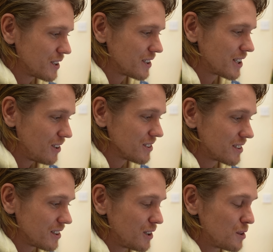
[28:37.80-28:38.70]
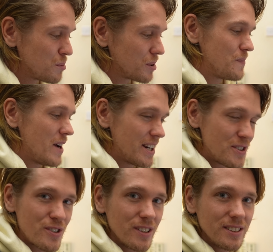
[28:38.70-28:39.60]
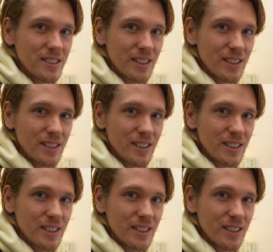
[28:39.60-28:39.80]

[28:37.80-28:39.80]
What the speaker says: the Golden Globe entrant